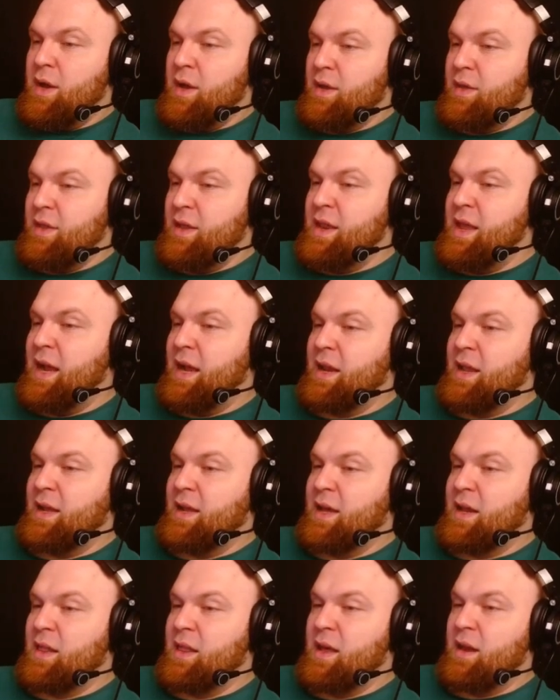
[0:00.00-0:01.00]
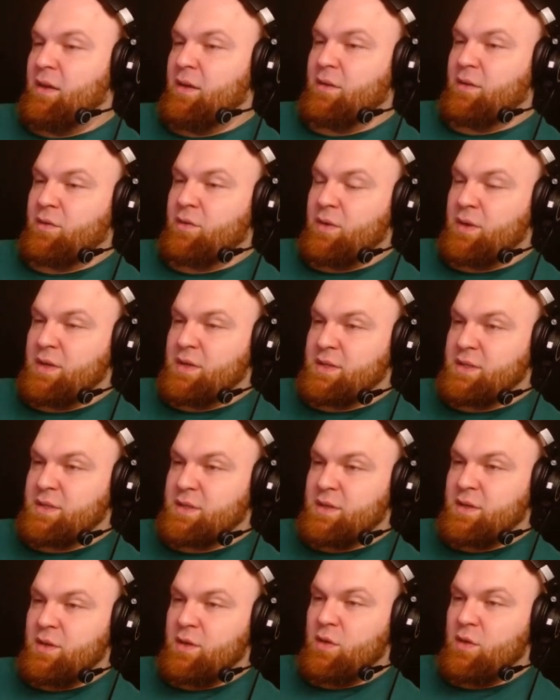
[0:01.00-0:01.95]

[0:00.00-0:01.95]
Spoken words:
they're not gonna get a lot of increase.